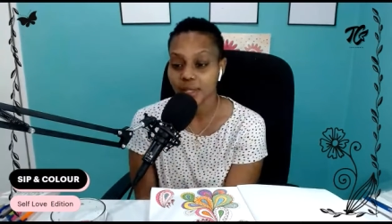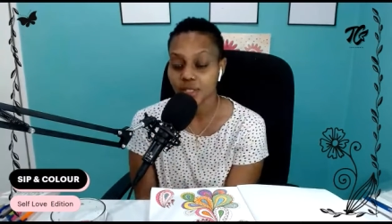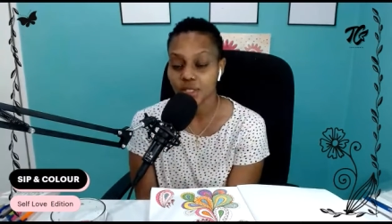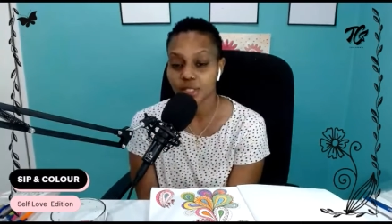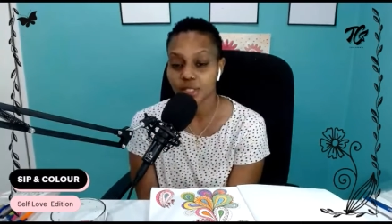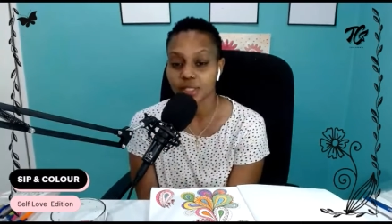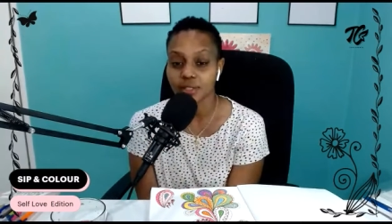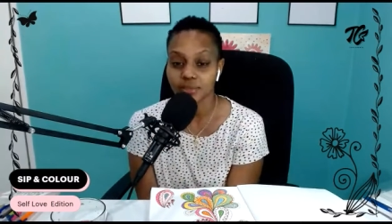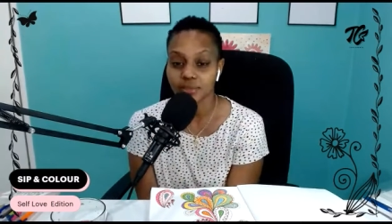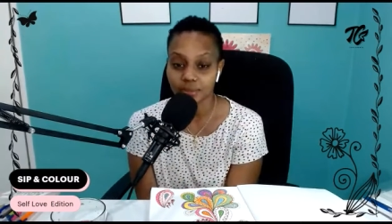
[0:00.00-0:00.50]

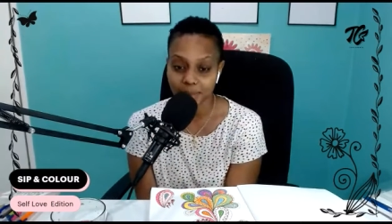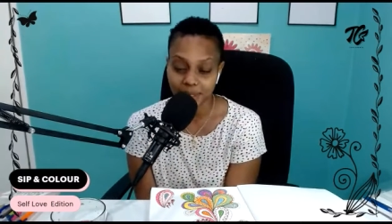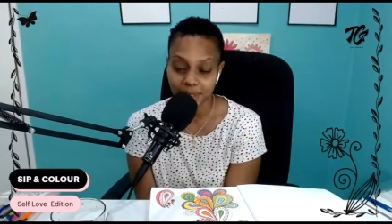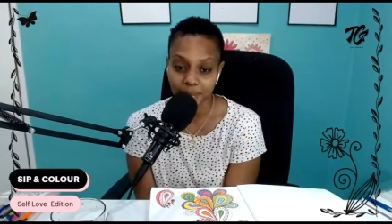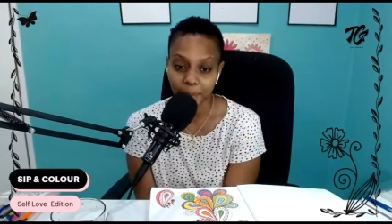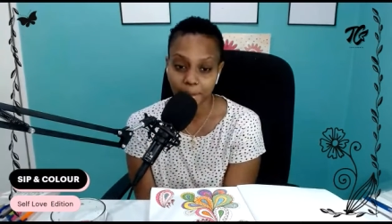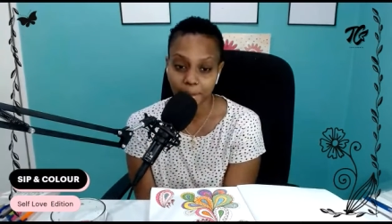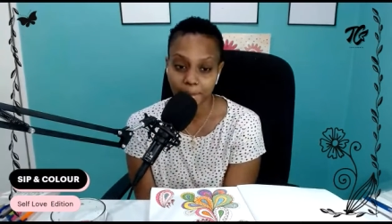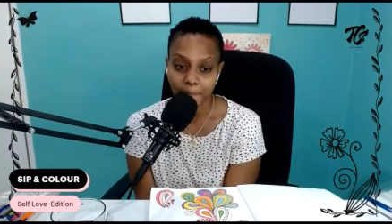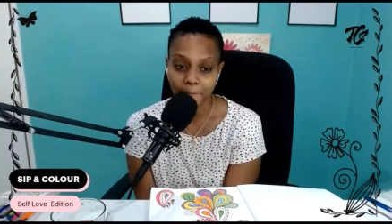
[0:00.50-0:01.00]
leak for me.
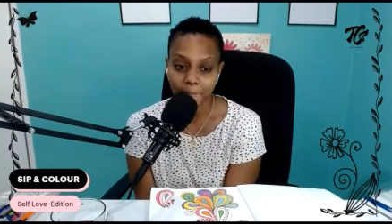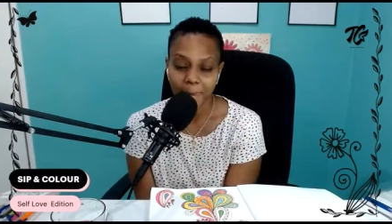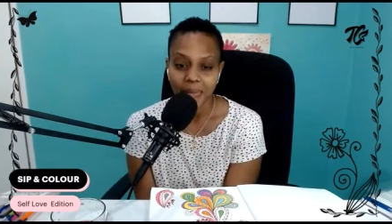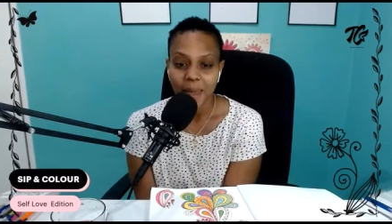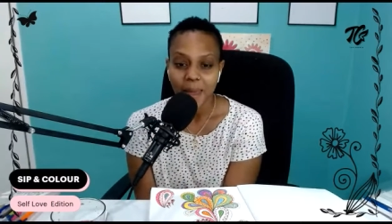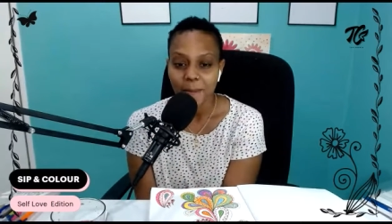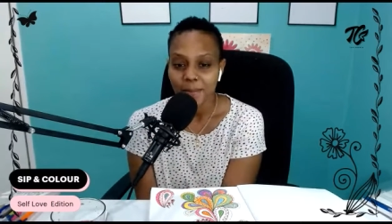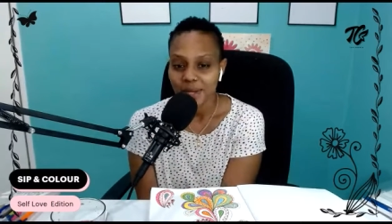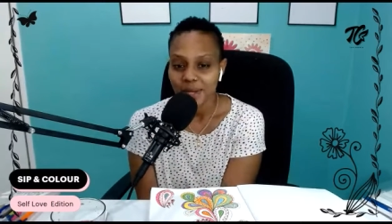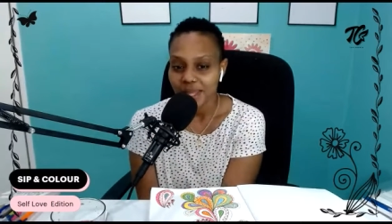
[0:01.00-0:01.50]

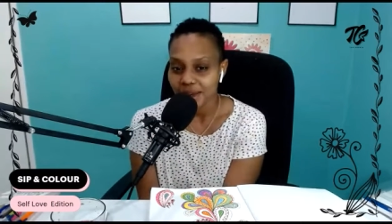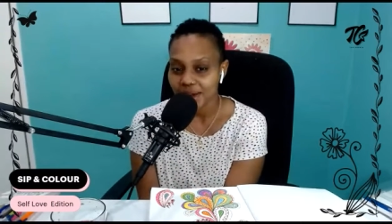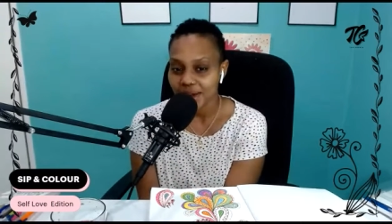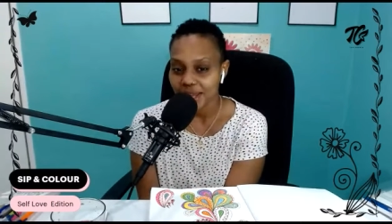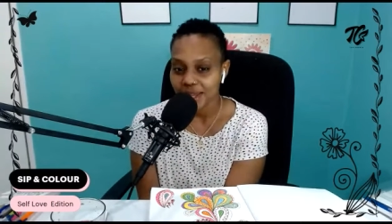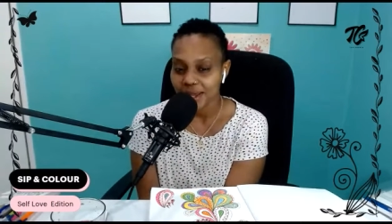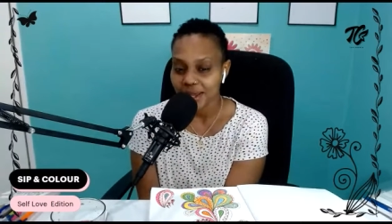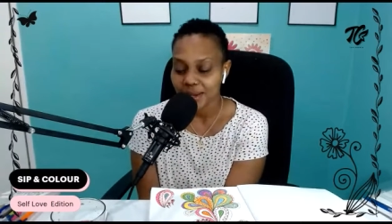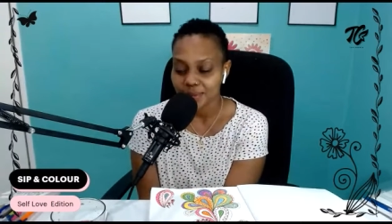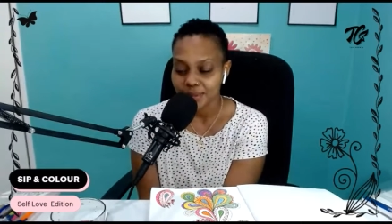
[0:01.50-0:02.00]
But here I
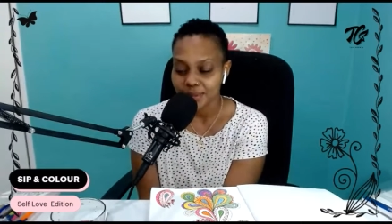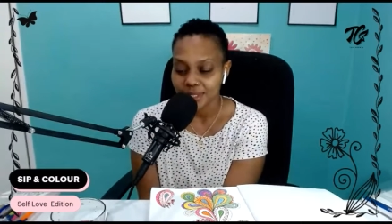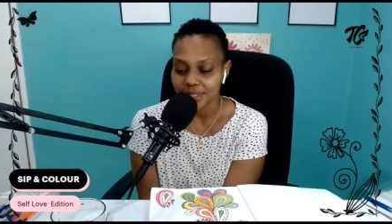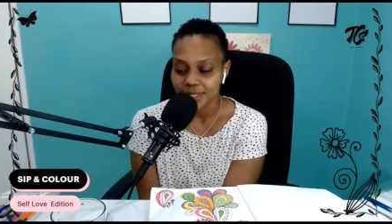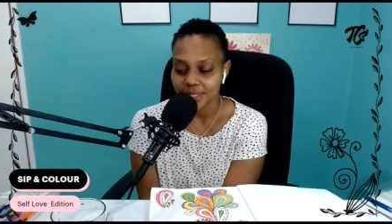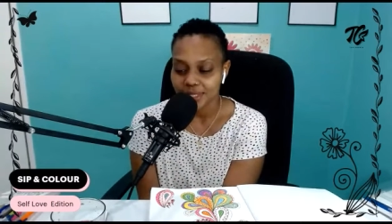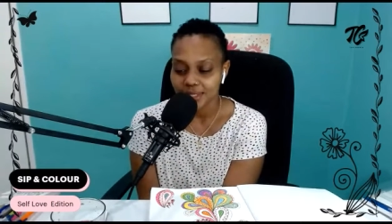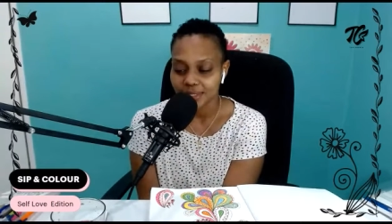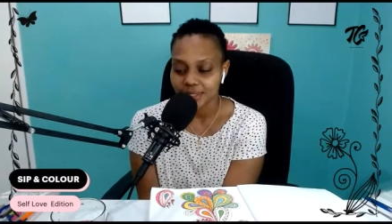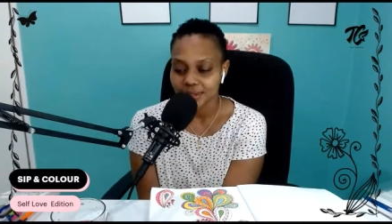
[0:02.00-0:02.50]
am
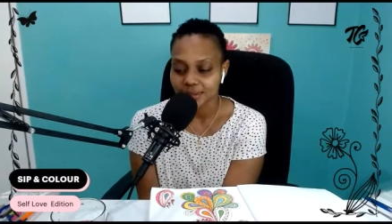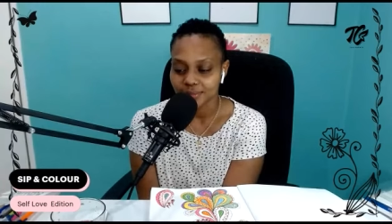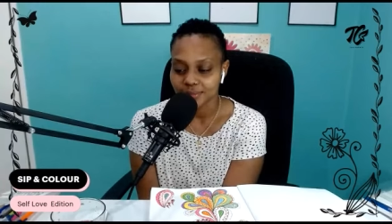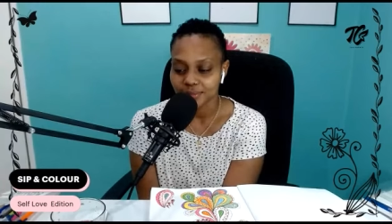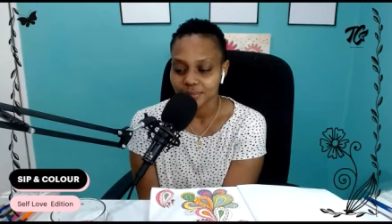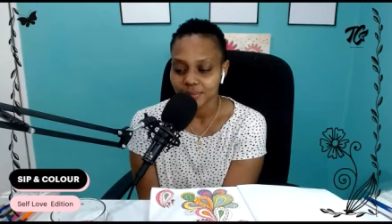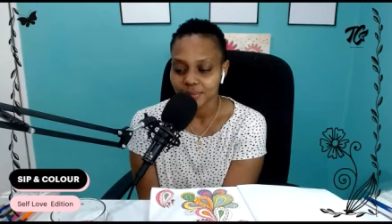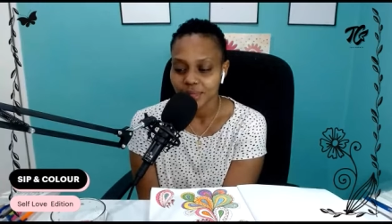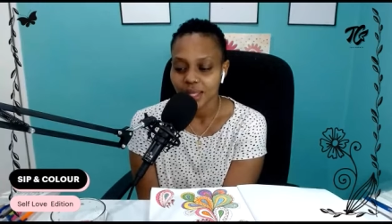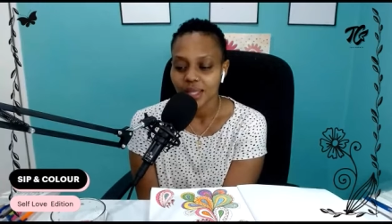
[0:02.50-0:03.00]
saying,
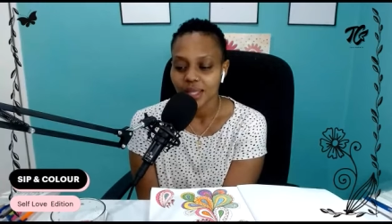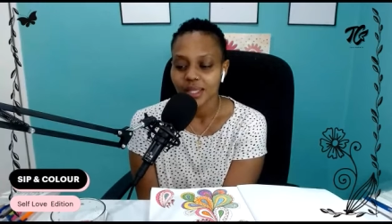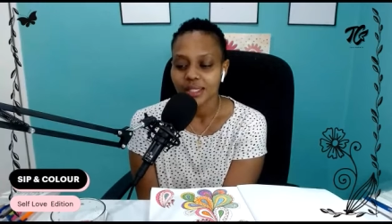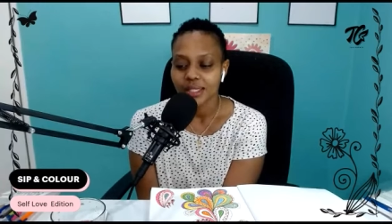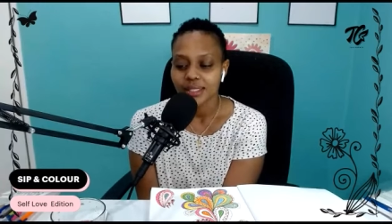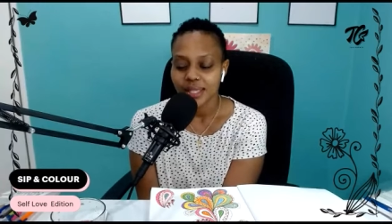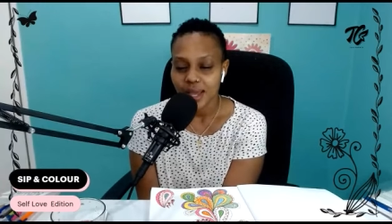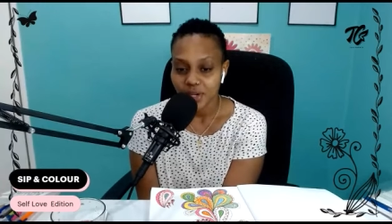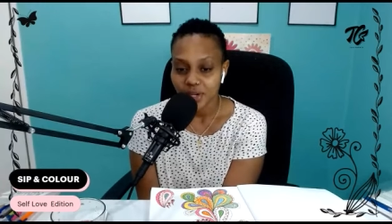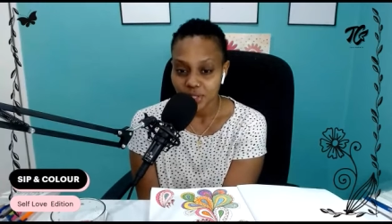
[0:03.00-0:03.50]

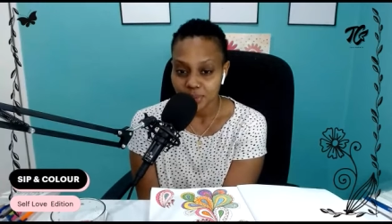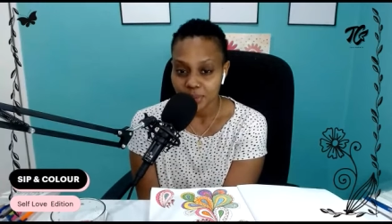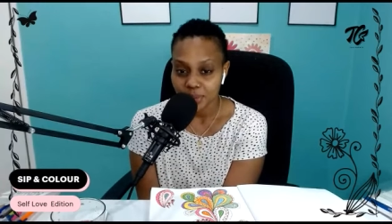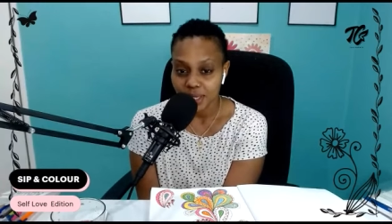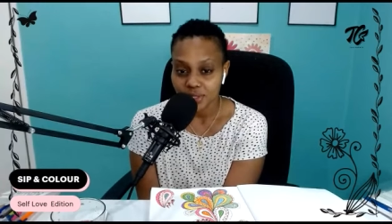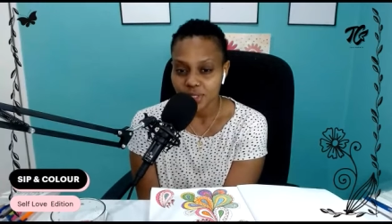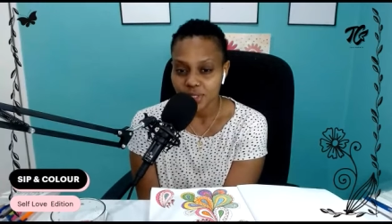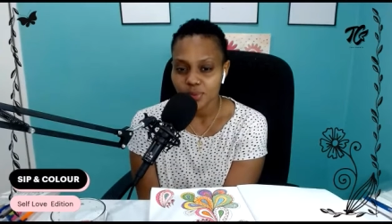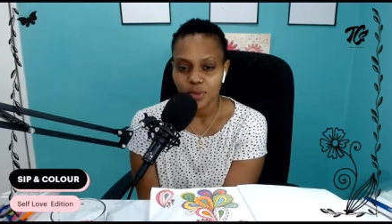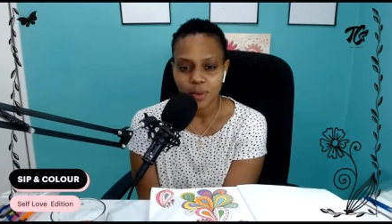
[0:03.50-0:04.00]
yeah,
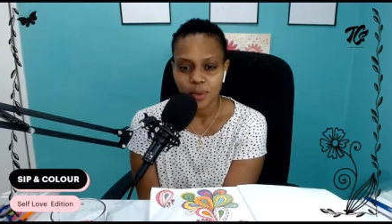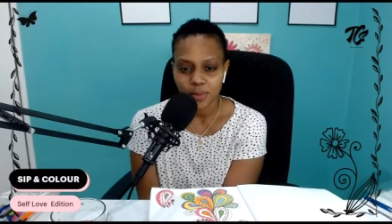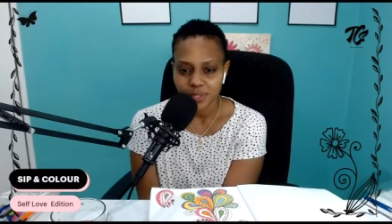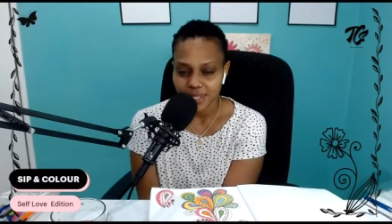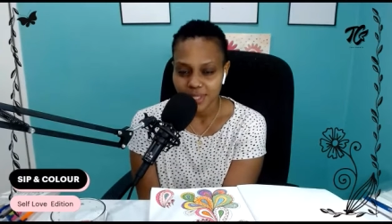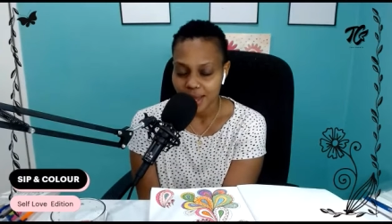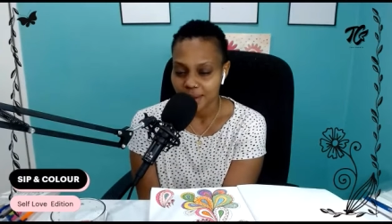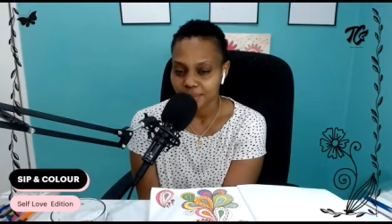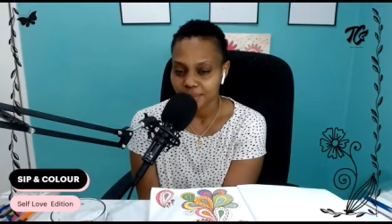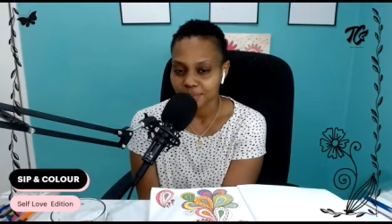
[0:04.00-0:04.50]
just one more
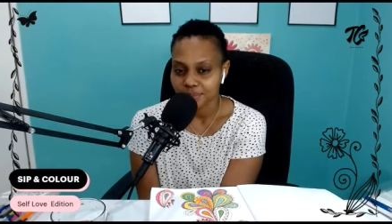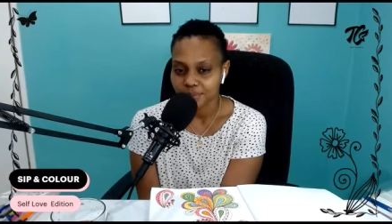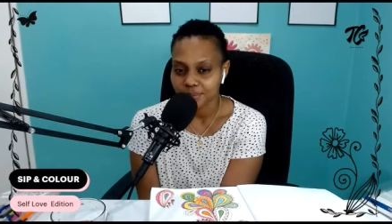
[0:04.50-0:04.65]
time.